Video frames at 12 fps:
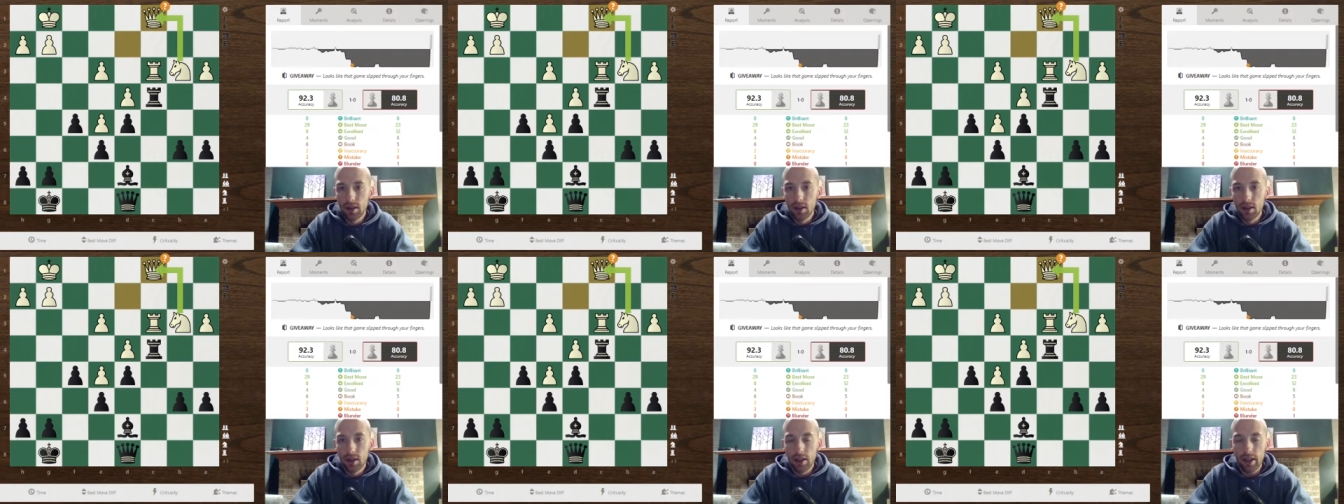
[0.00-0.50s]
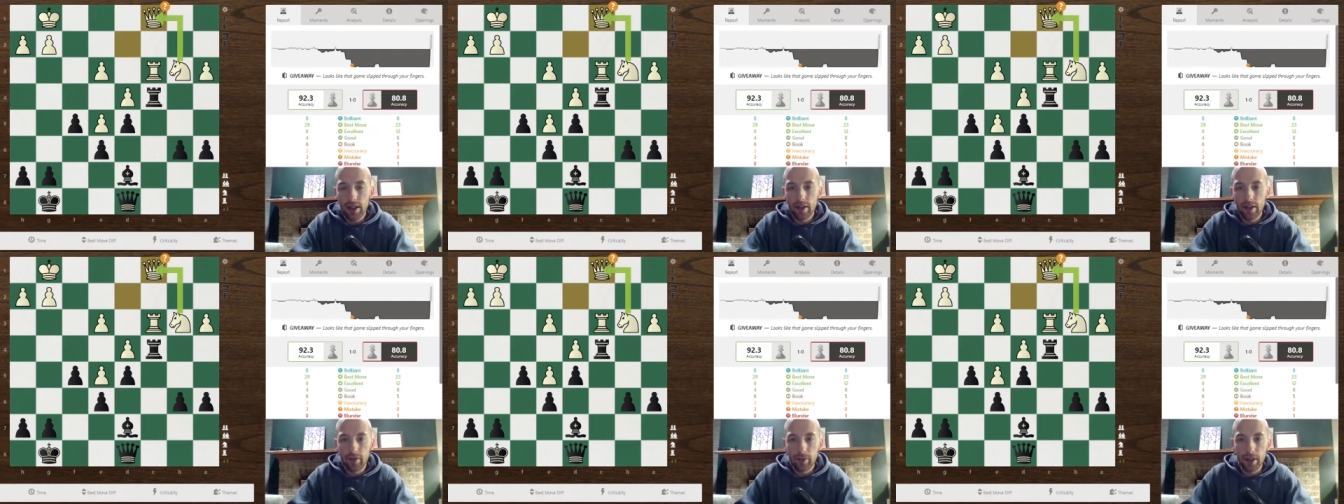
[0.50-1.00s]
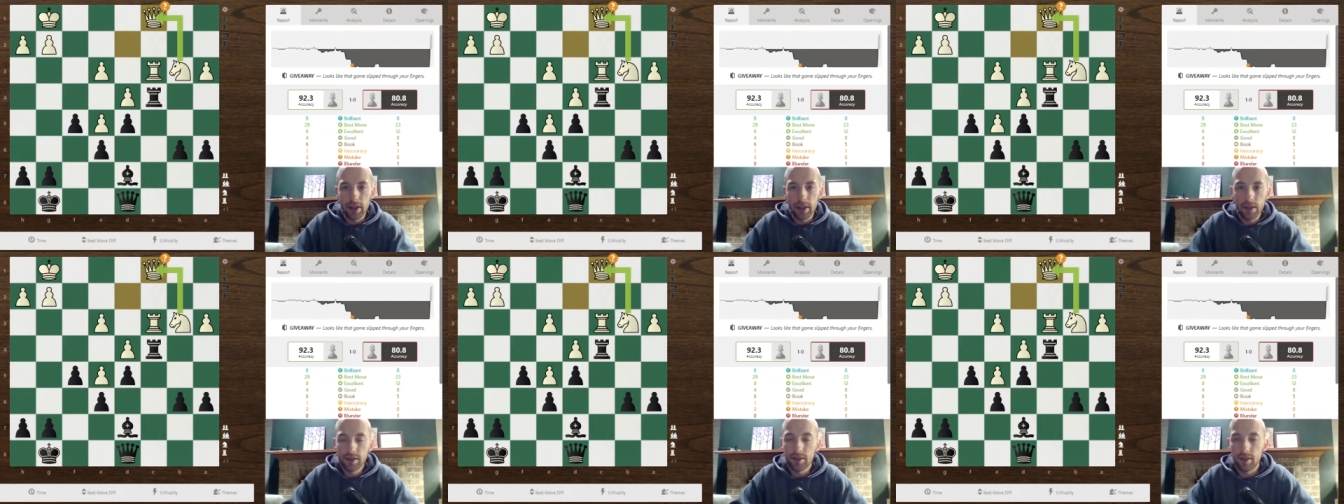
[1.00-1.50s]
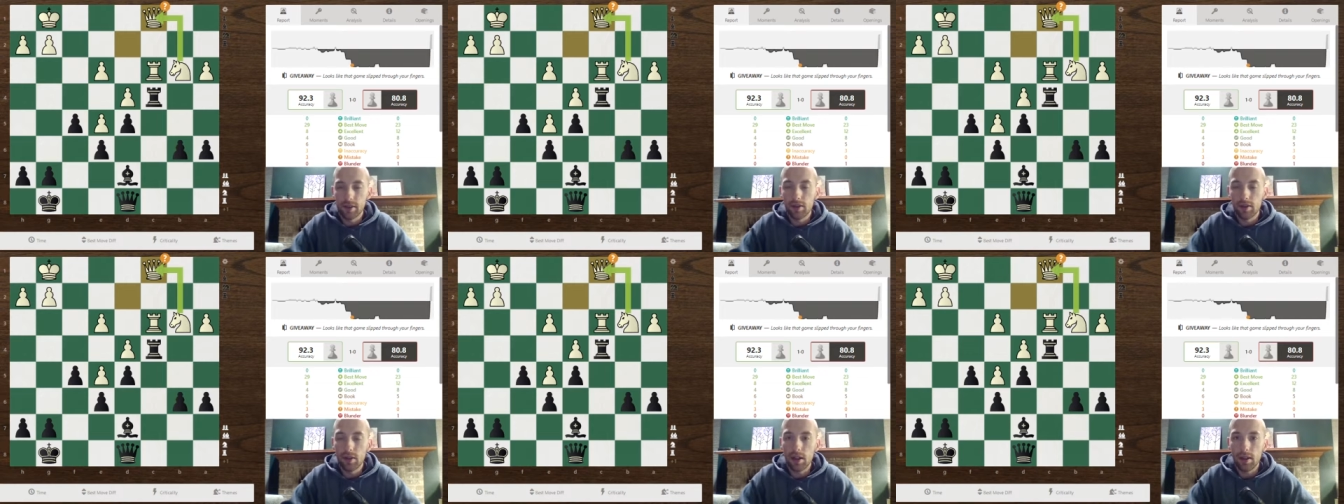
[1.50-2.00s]
Hey everybody,
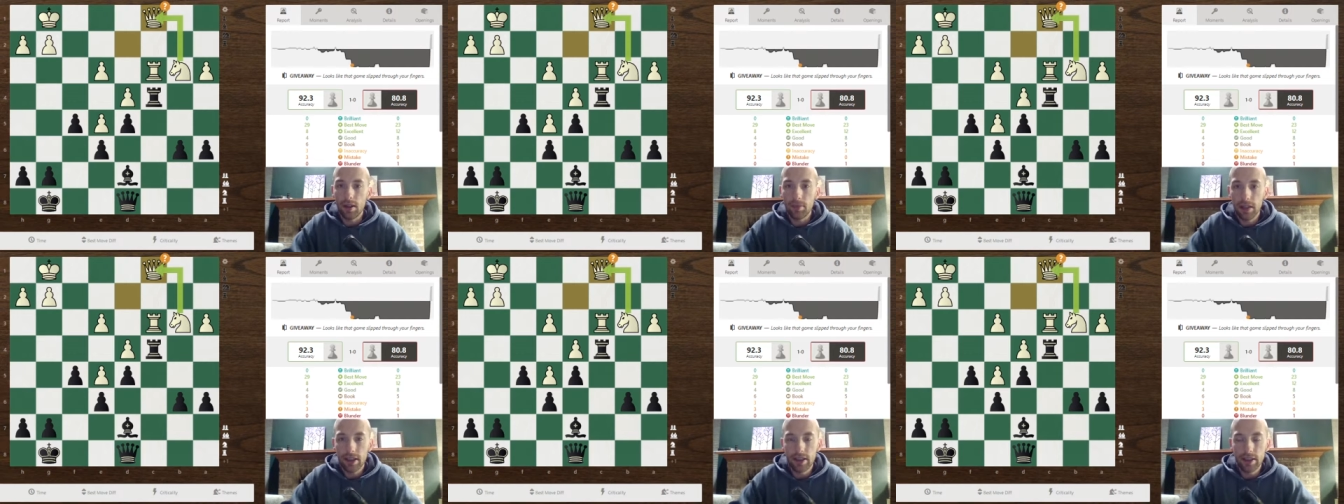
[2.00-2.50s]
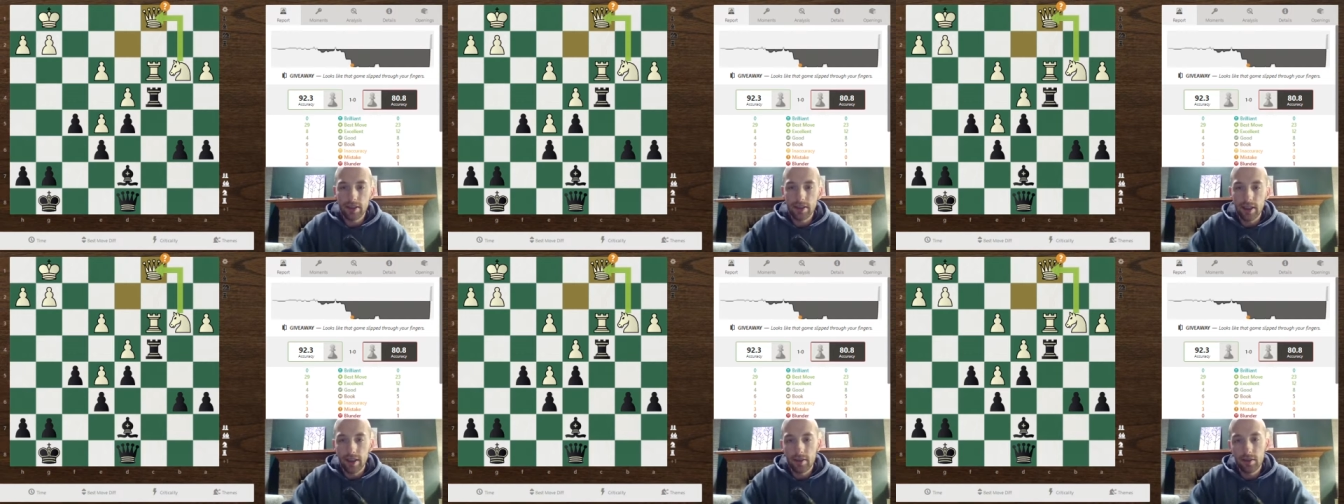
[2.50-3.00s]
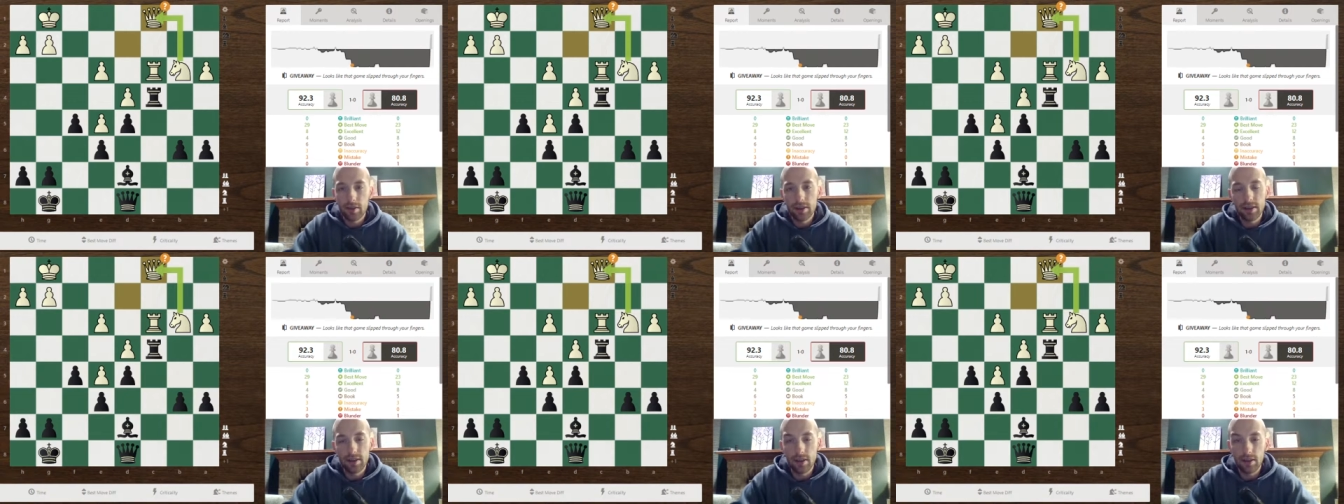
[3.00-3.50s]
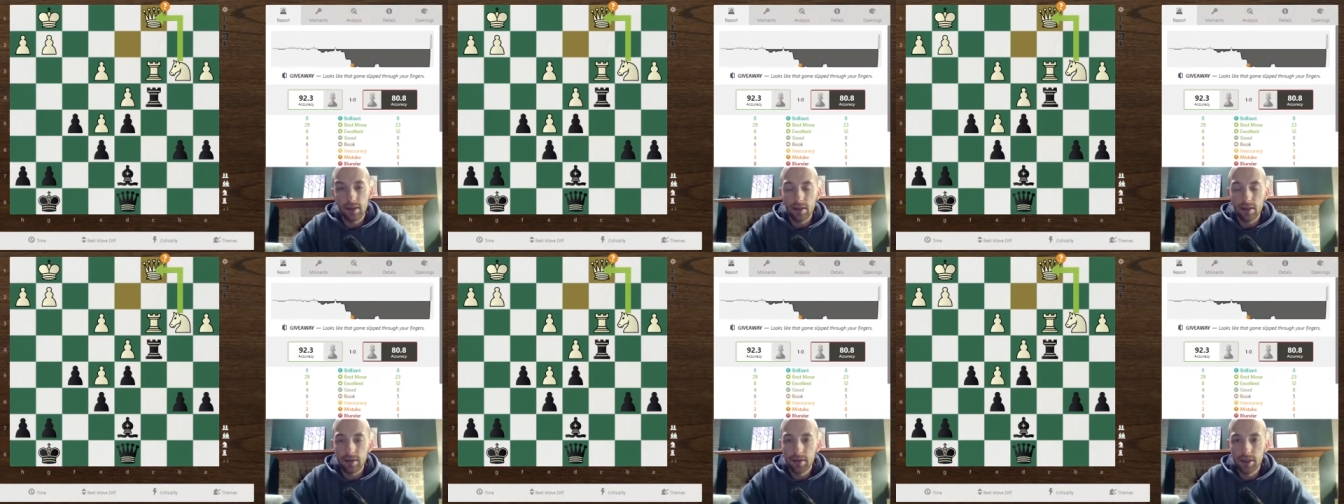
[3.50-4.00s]
so back again today with
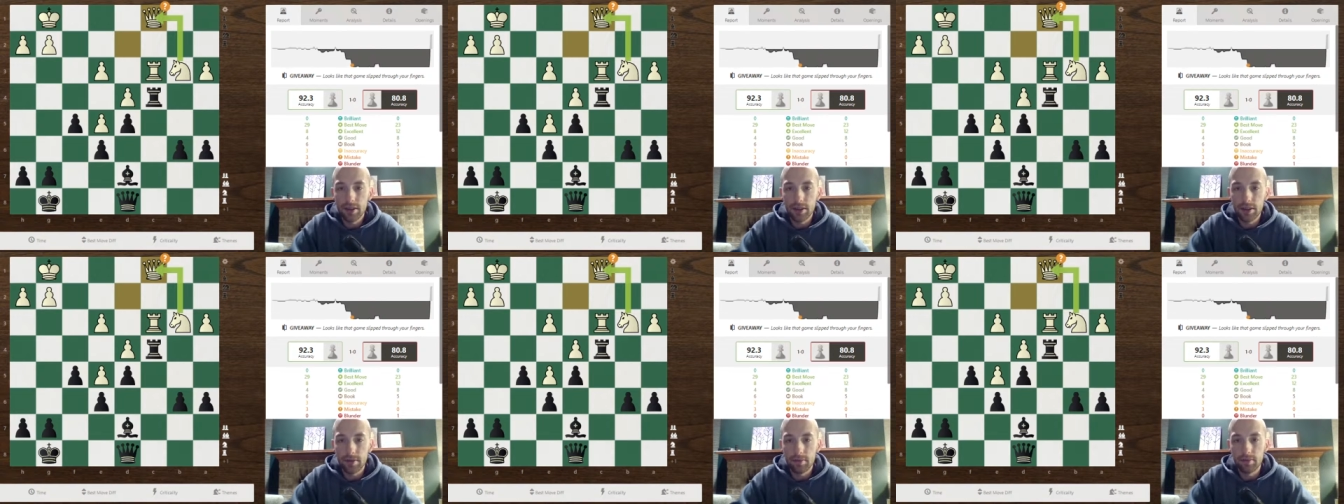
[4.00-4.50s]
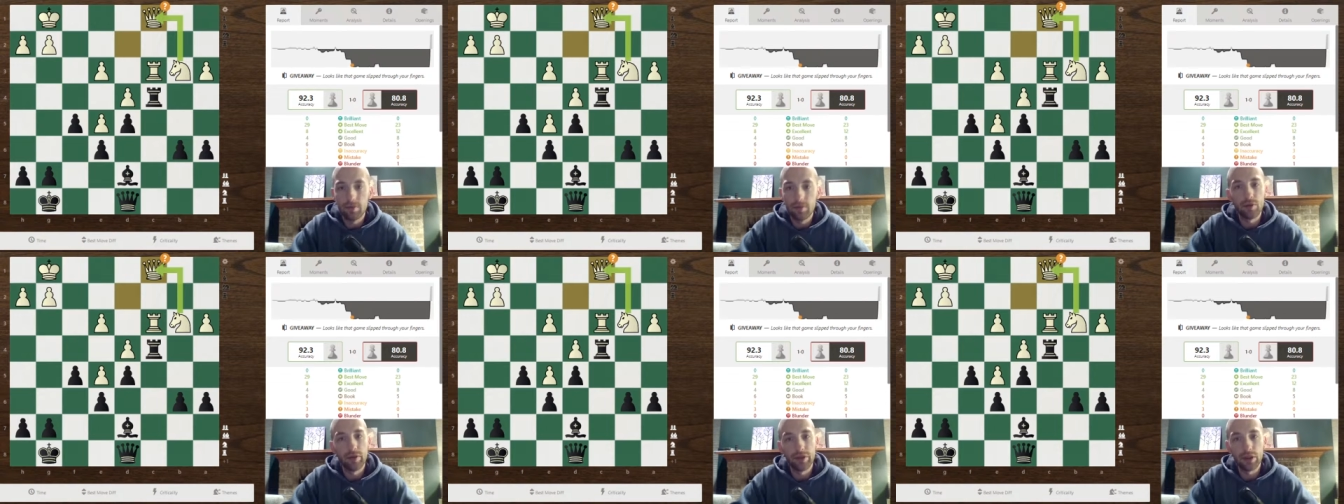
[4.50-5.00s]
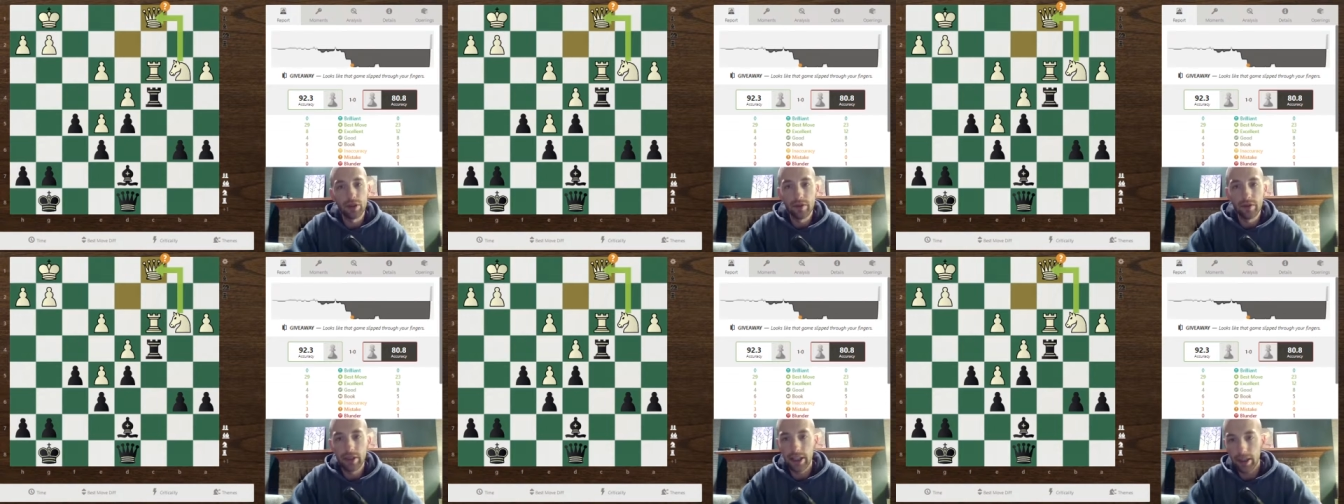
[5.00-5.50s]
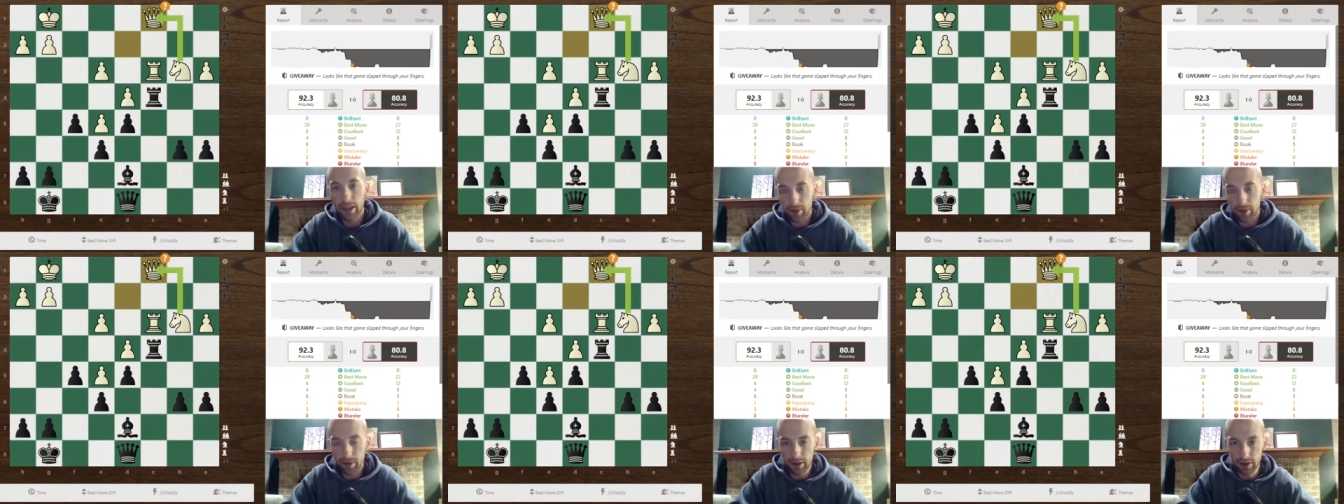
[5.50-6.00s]
just some review of the game I
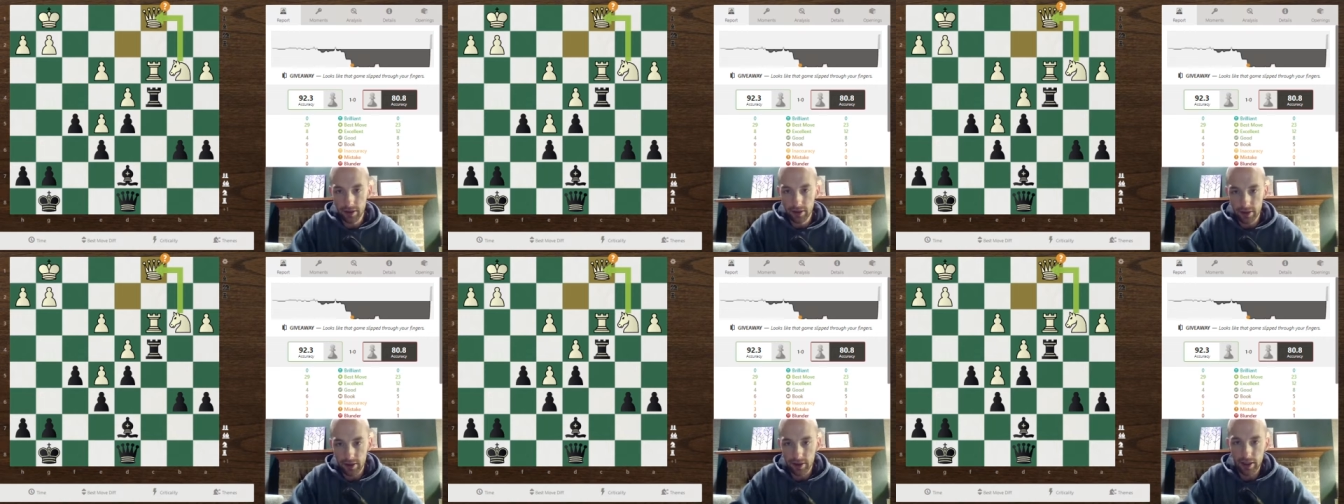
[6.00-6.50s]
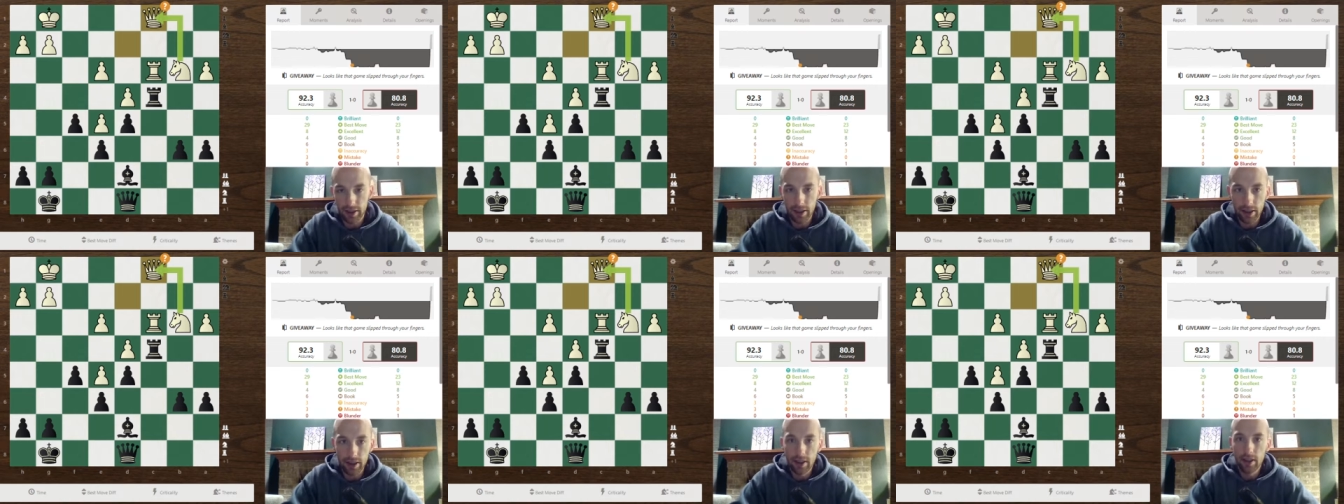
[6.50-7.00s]
played earlier today.